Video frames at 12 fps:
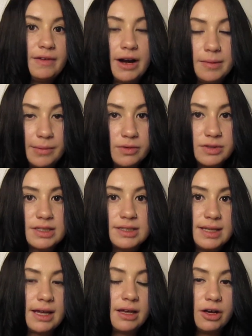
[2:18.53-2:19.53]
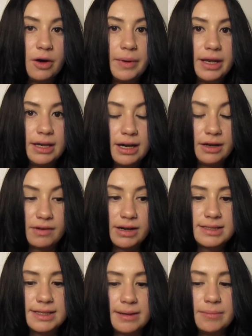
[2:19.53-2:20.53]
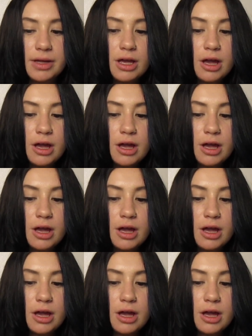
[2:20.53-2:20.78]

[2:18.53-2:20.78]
very most because they can go in and arrest him.